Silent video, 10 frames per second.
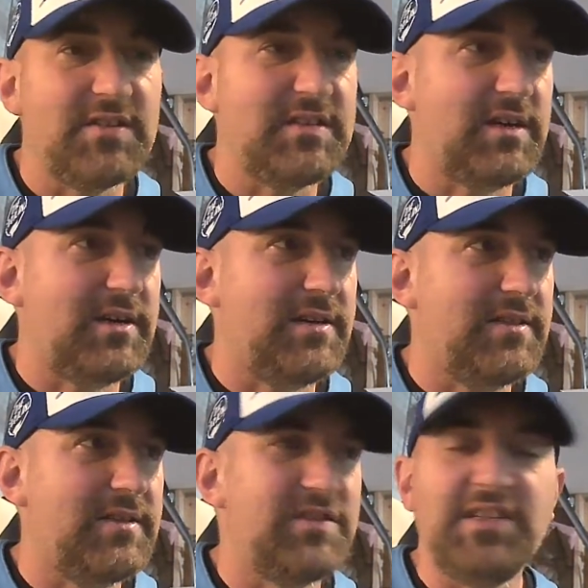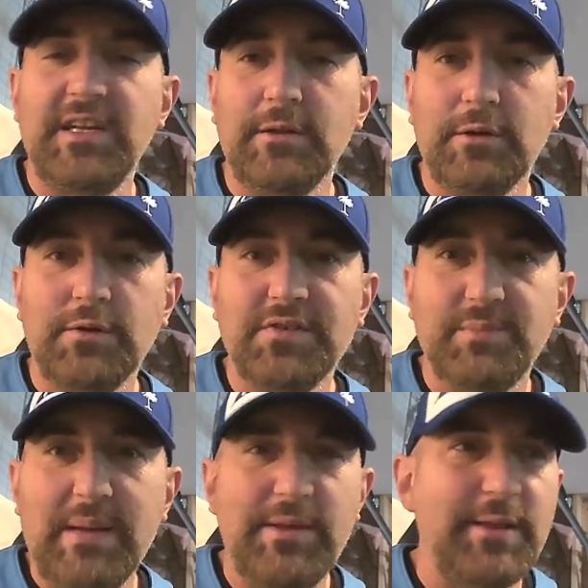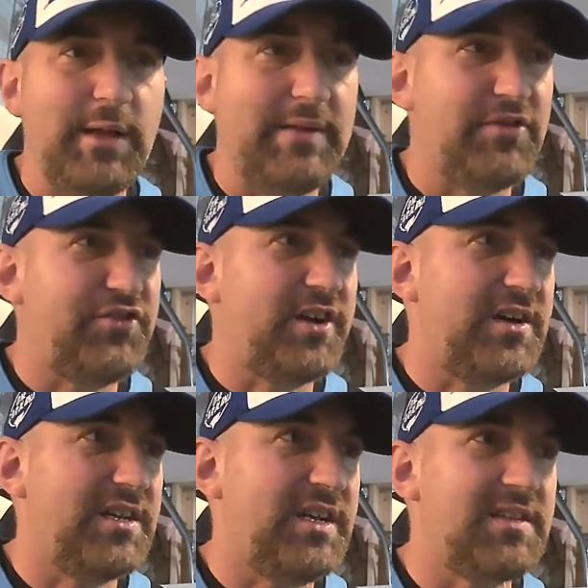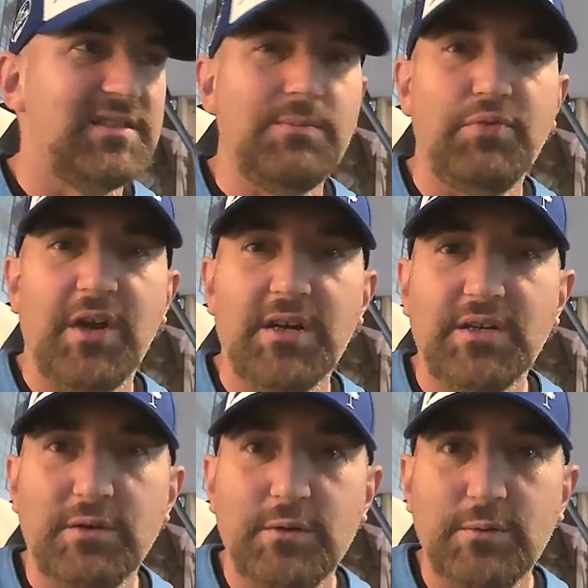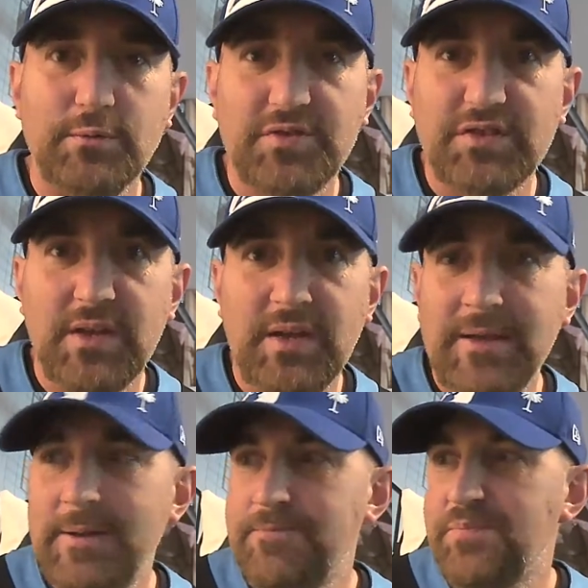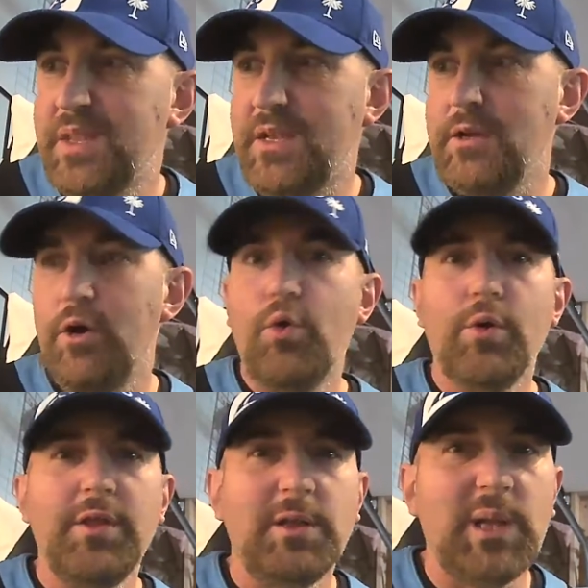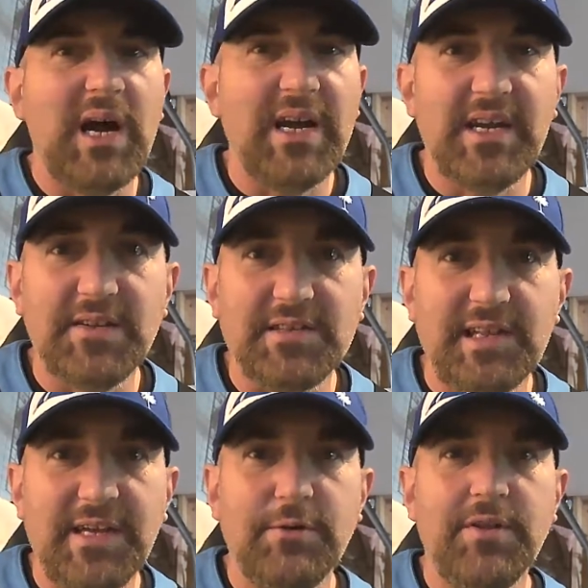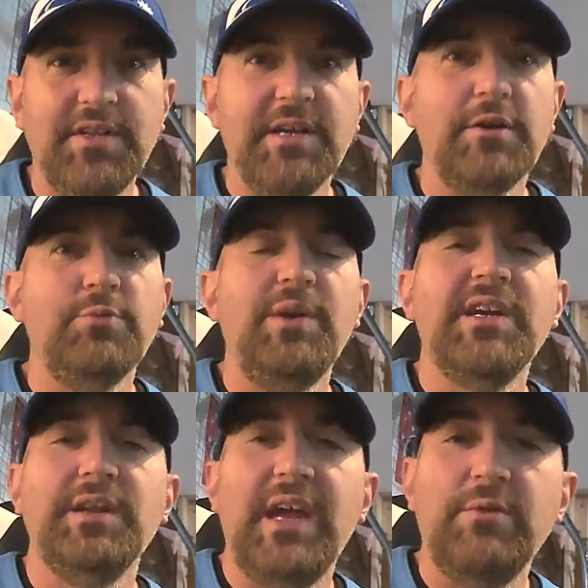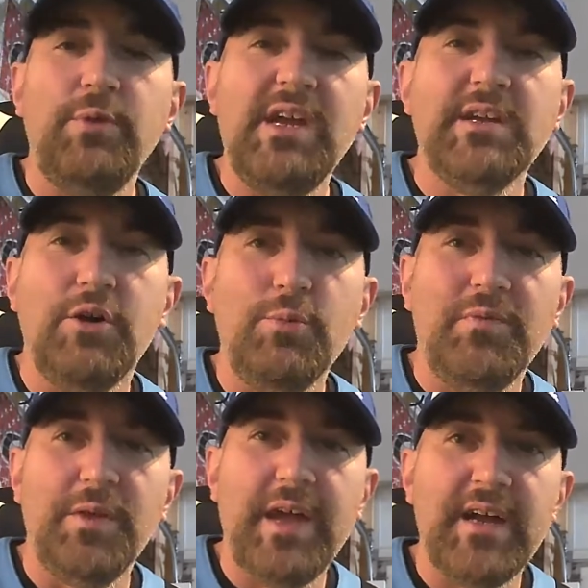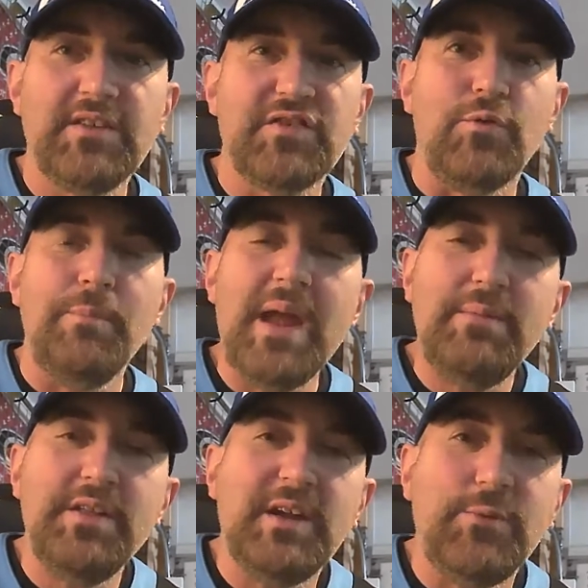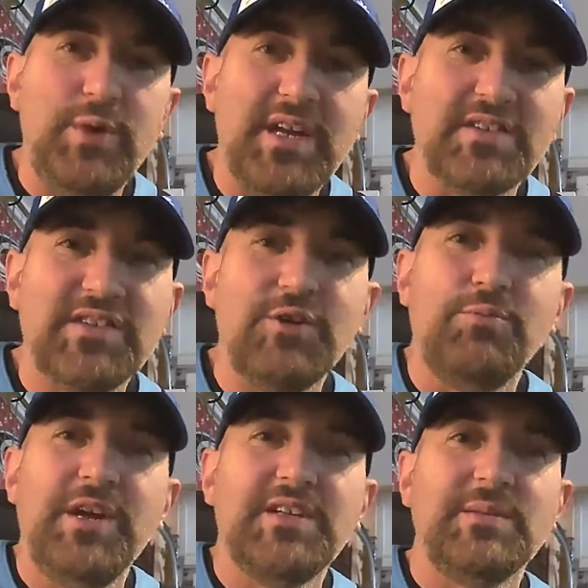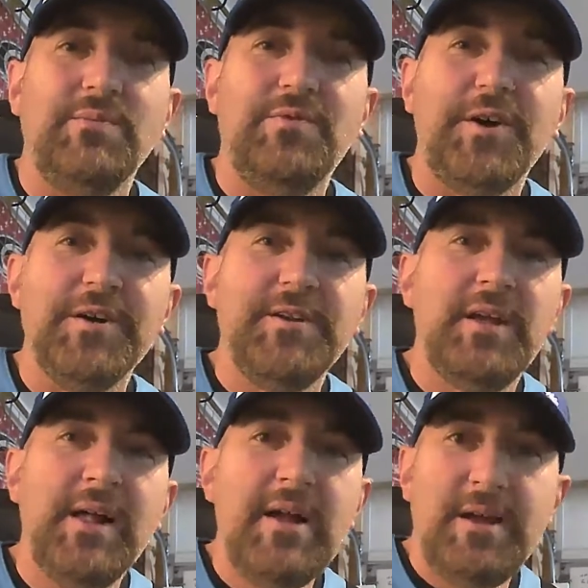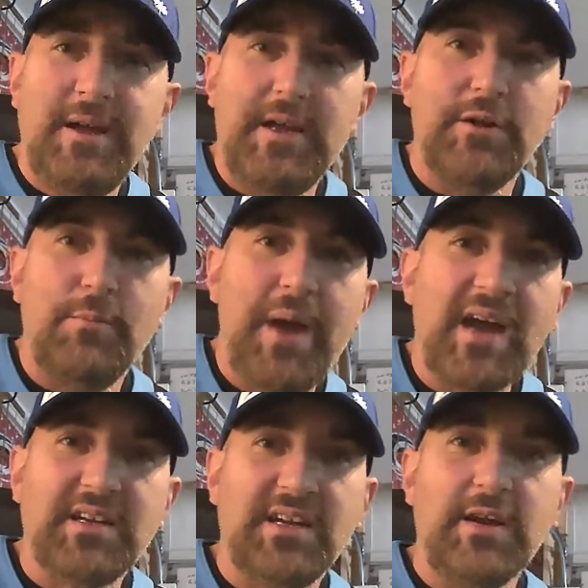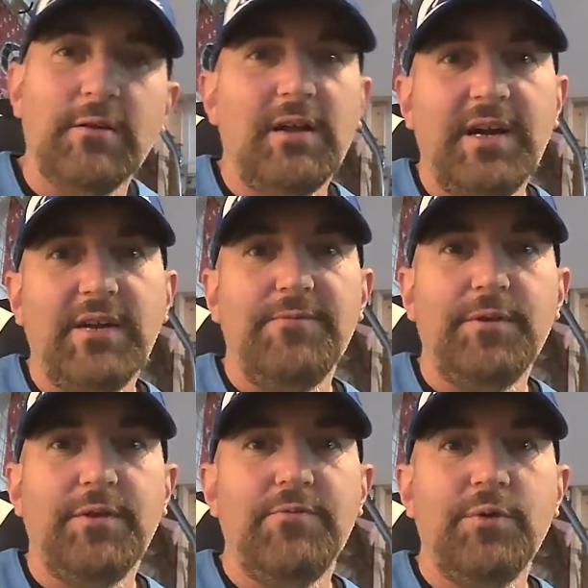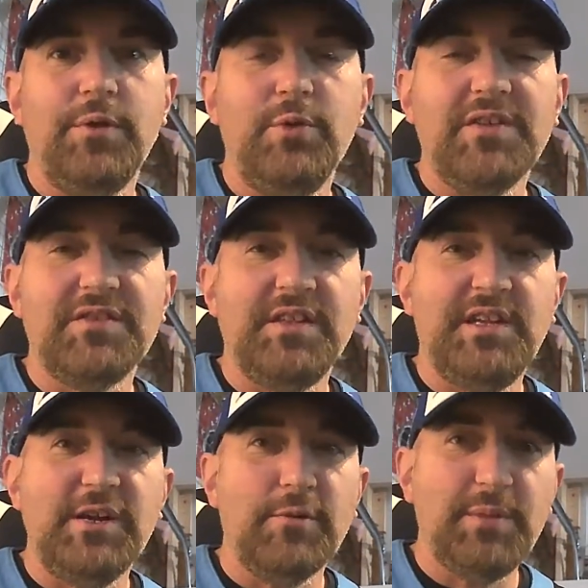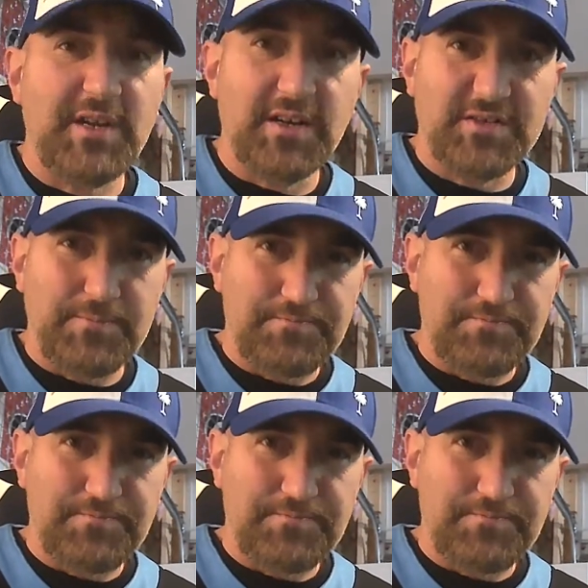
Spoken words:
the Steelers. Maybe they'll have a shot against the Broncos, or the Lions later in the year, and we can hope for that. So maybe we can still bring some fun, back to Carolina for the rest of the year, because